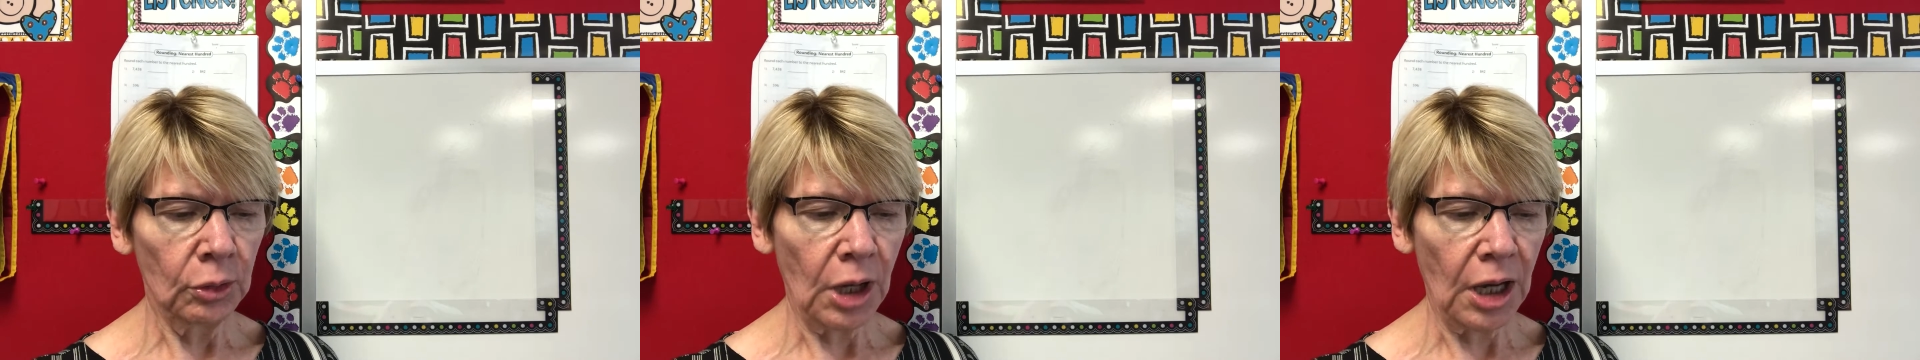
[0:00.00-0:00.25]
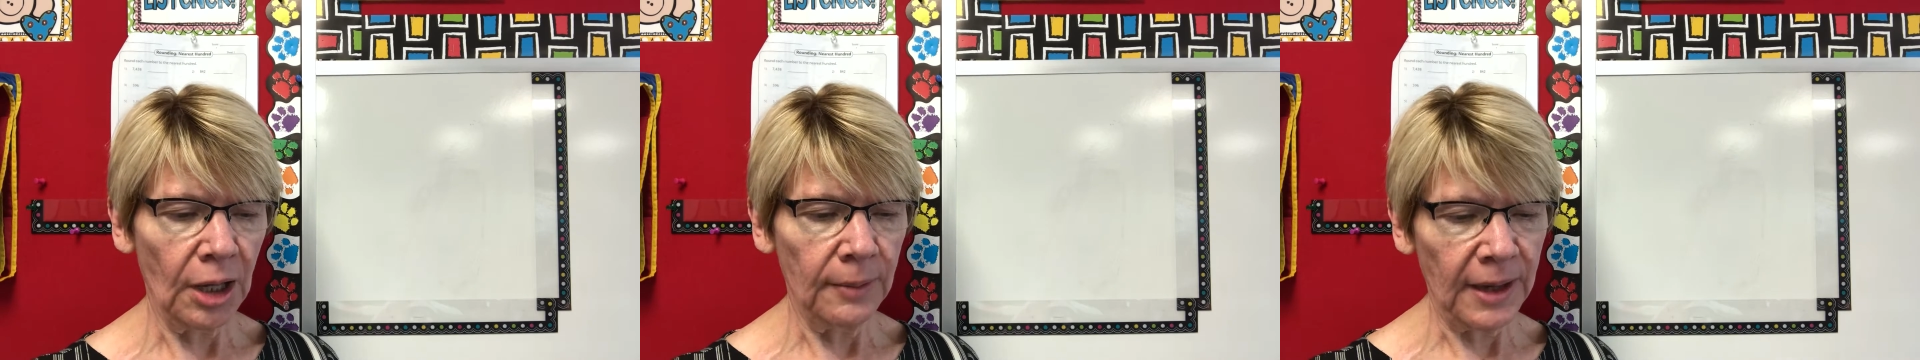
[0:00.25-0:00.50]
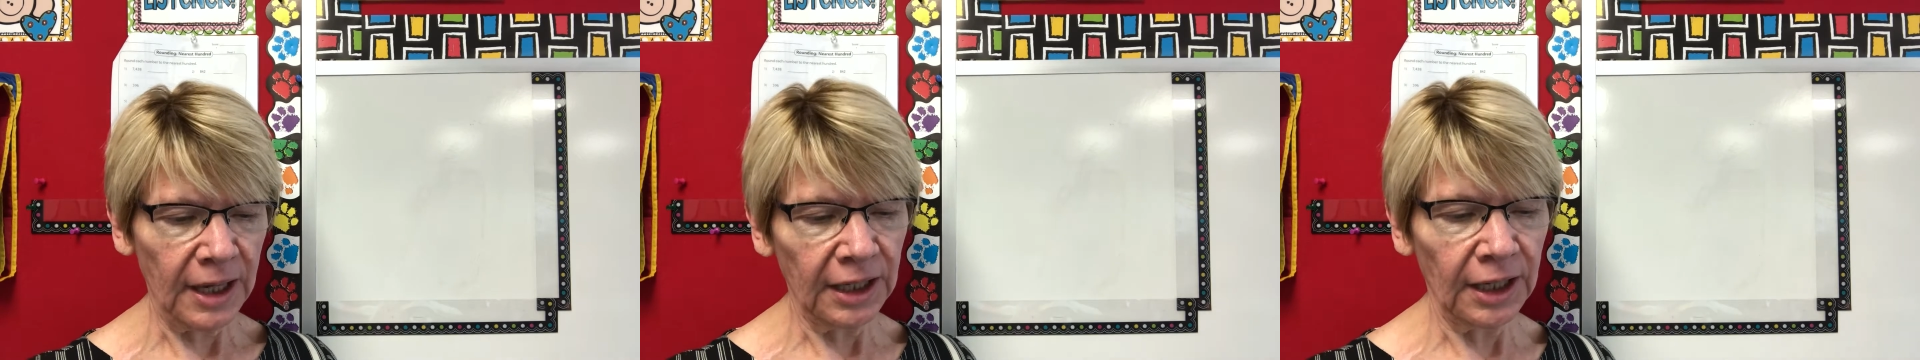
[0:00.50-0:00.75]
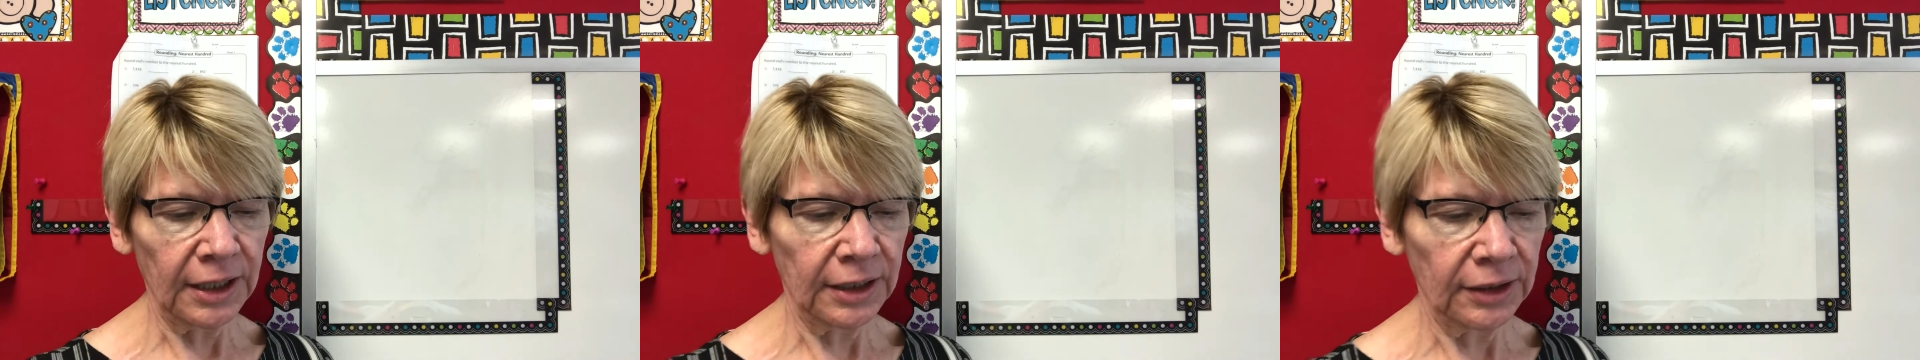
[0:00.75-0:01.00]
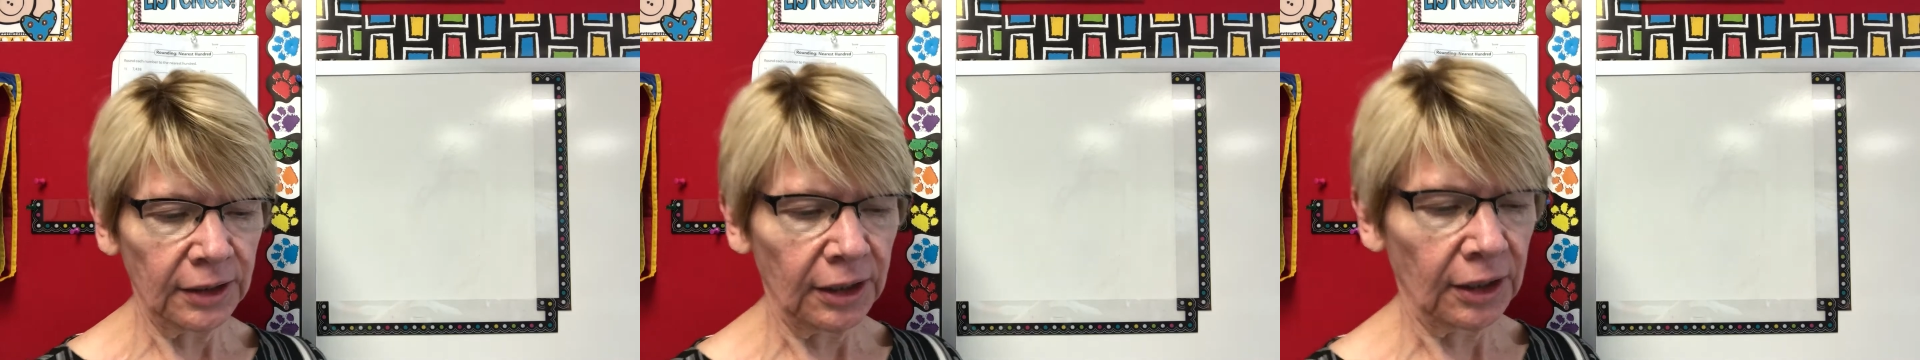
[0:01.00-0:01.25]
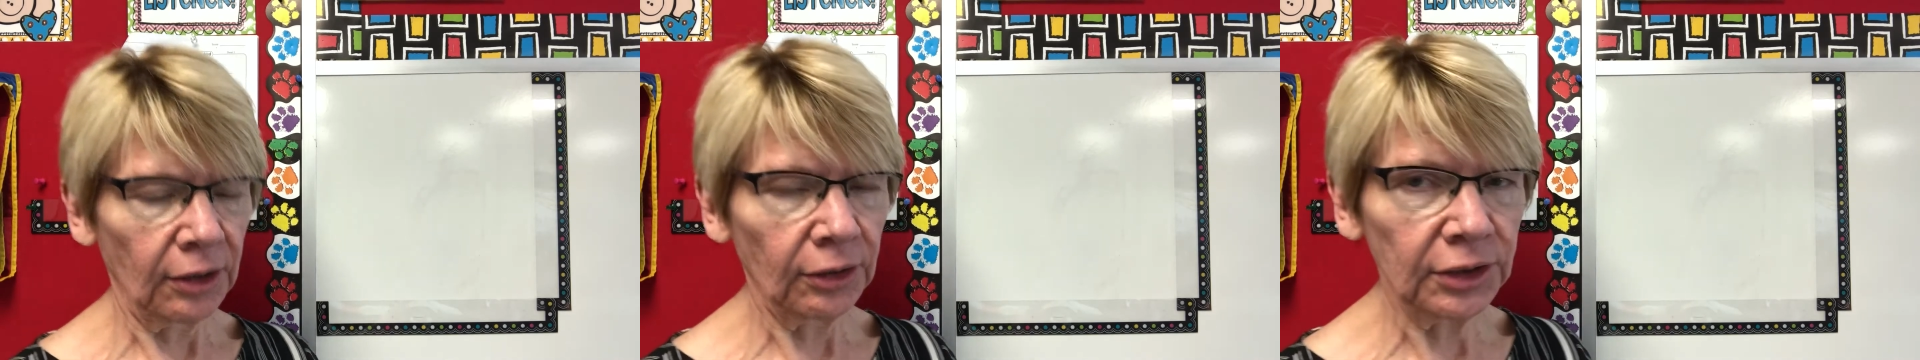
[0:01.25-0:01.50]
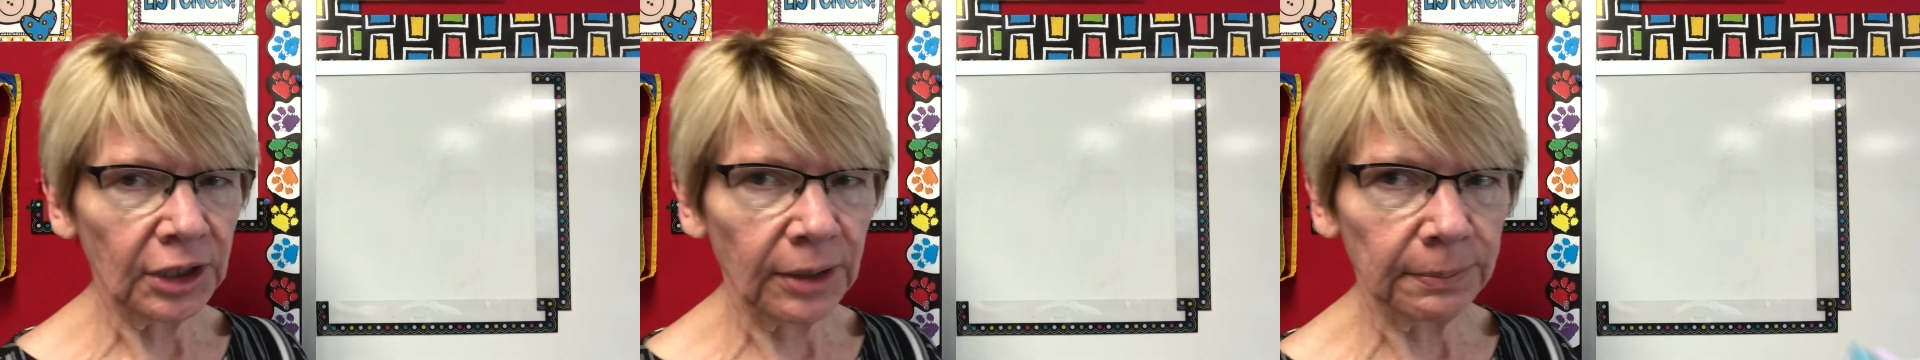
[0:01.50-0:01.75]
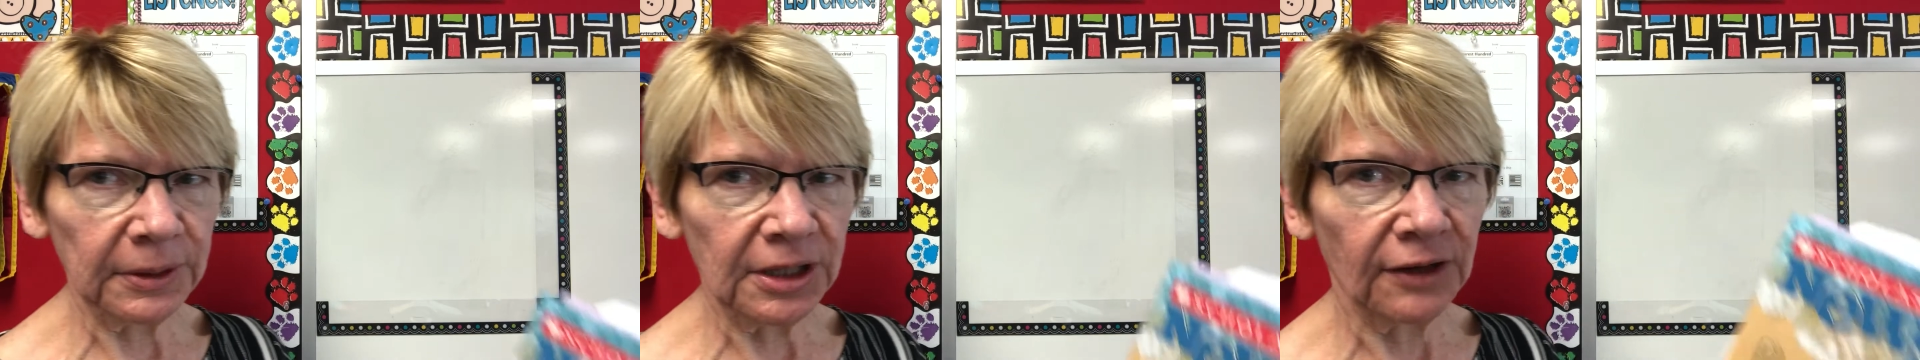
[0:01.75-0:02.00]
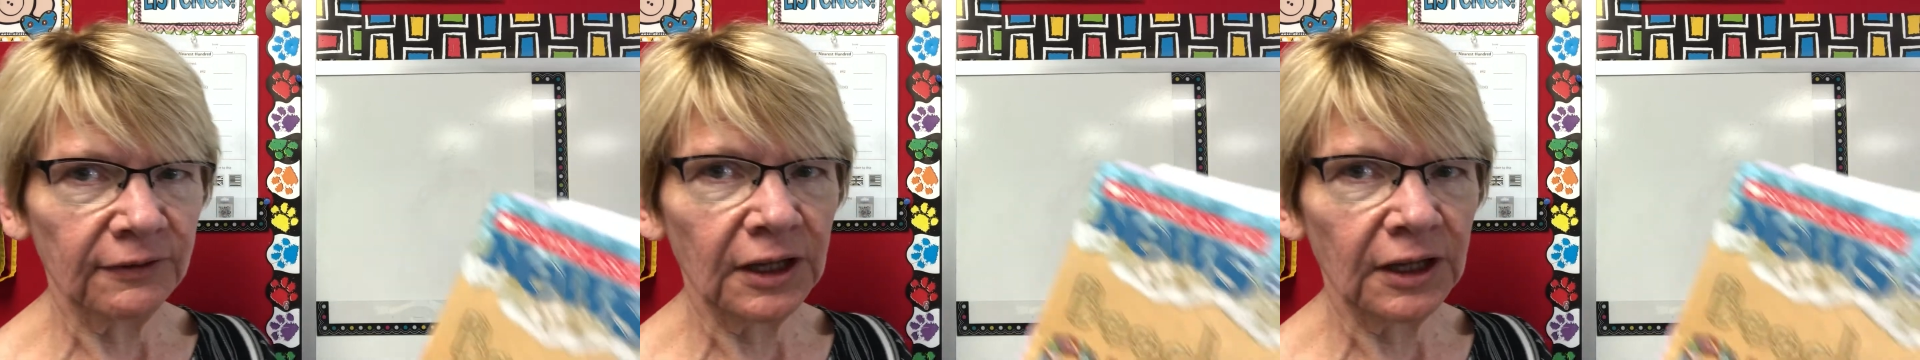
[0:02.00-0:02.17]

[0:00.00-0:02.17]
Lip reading: I got a hard copy of